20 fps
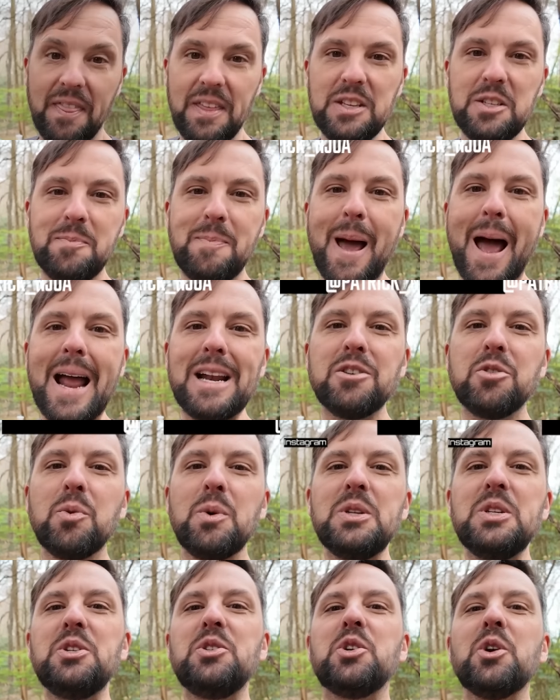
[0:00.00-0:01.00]
This is Patrick
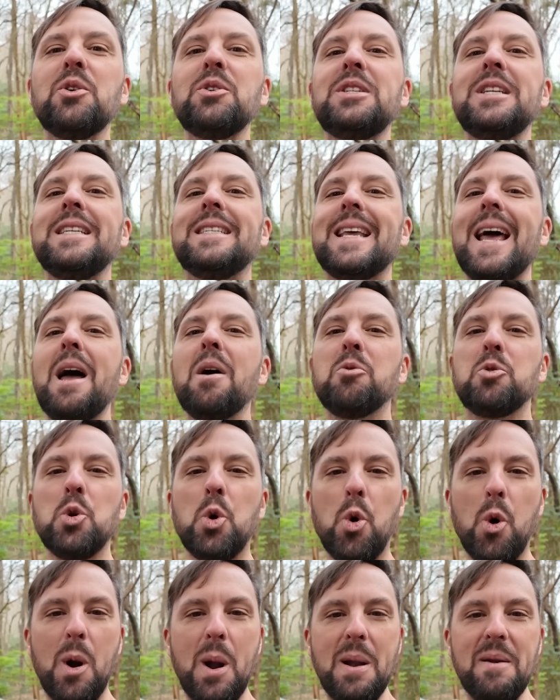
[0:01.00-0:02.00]
with New Jersey's
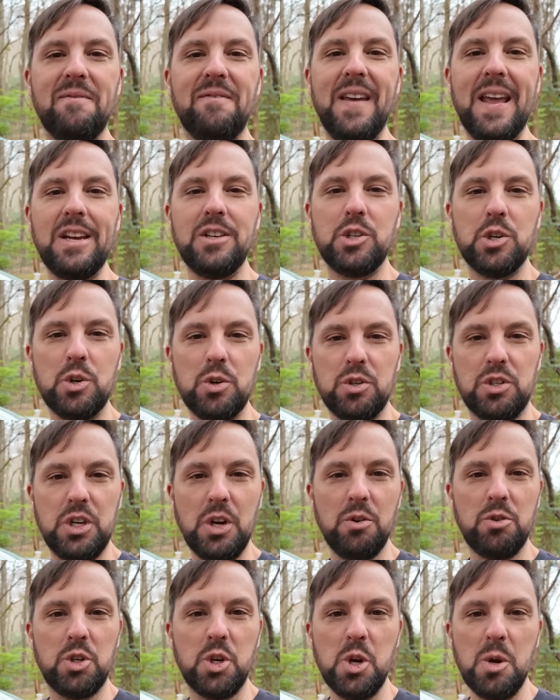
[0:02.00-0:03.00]
Outdoor Adventures
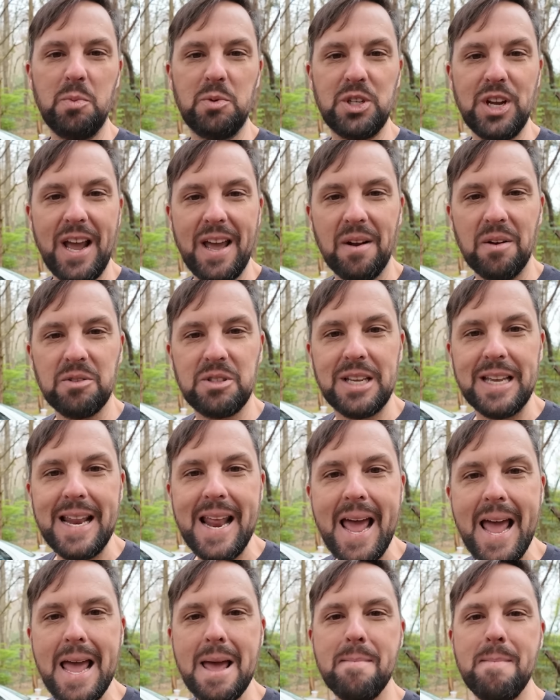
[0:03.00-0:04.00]
YouTube channel.
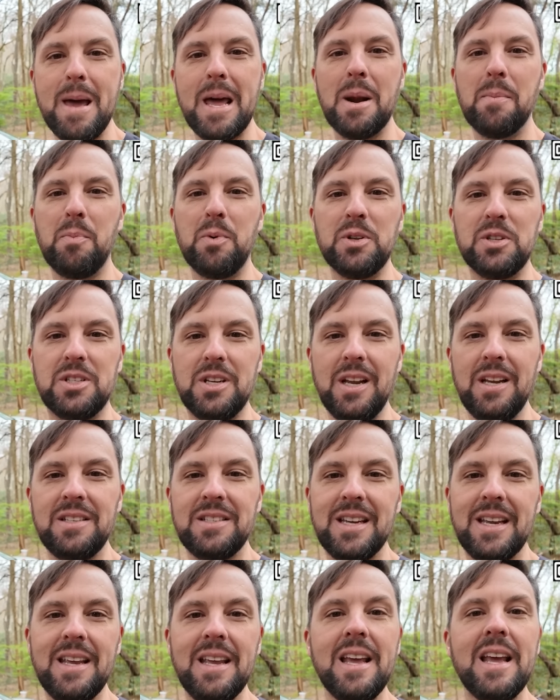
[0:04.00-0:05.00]
Today I met up with
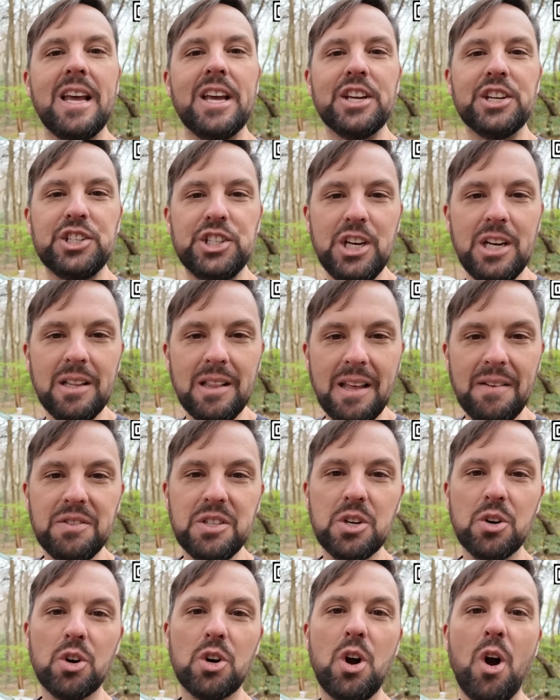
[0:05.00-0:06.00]
ZeZe. She
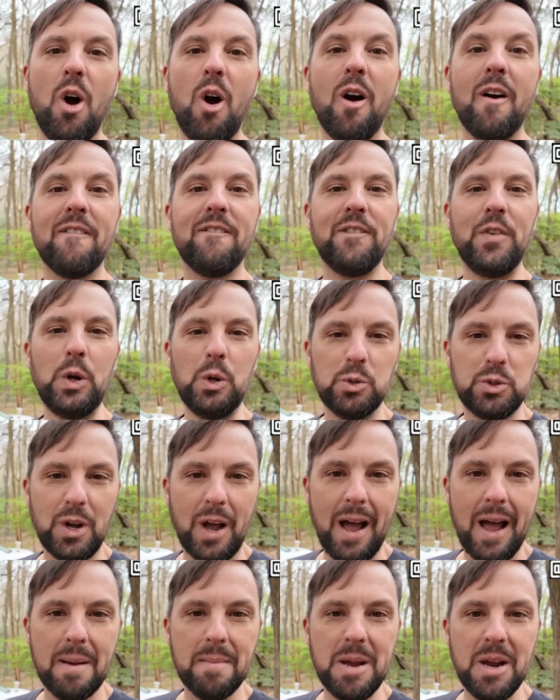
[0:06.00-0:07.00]
lives in her car
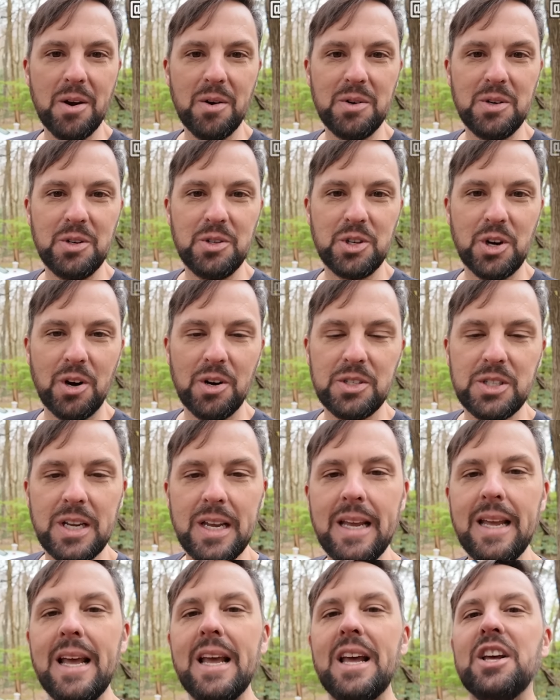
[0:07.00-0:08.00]
full-time here in New
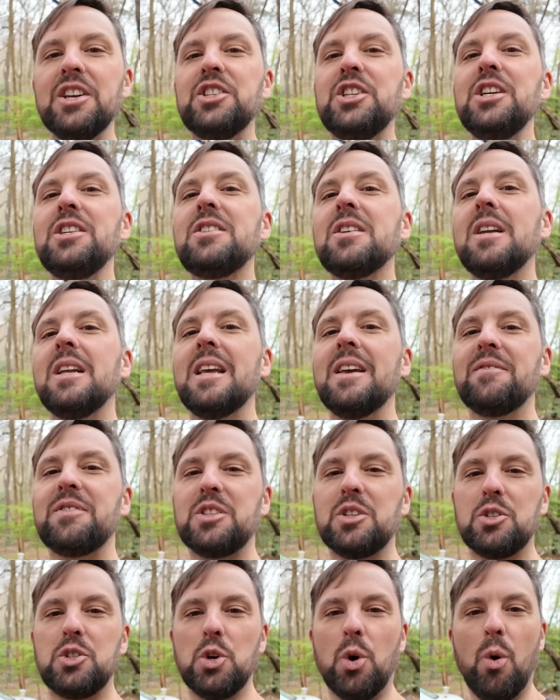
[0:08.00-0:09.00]
Jersey. She's gonna give
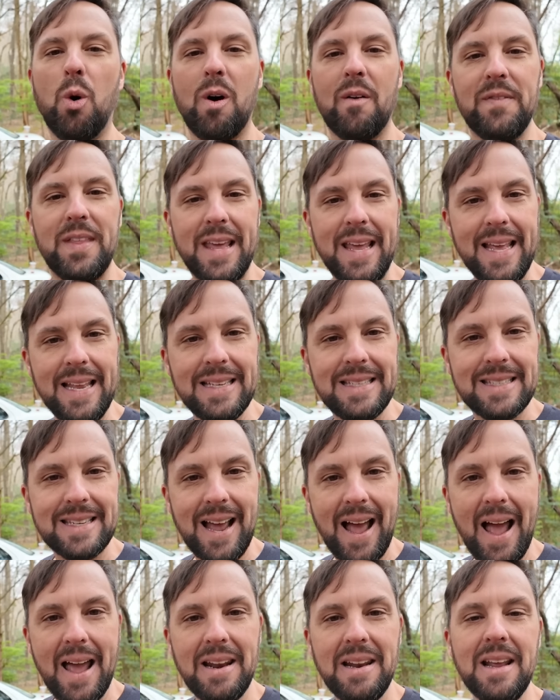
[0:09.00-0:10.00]
us a tour of the
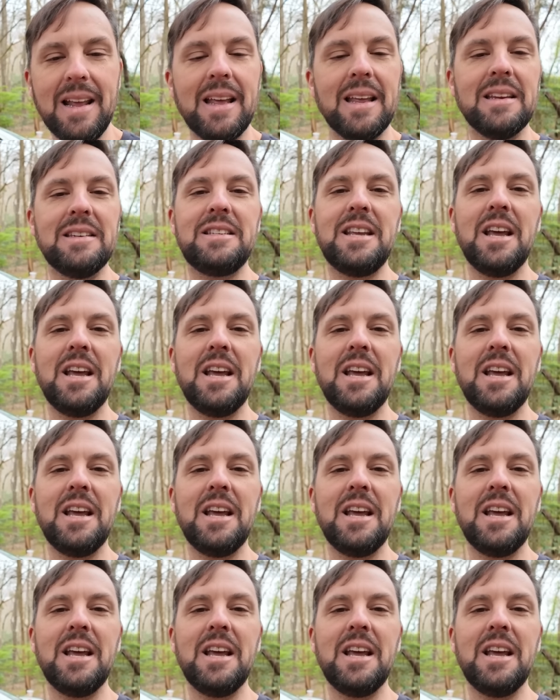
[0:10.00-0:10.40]
inside and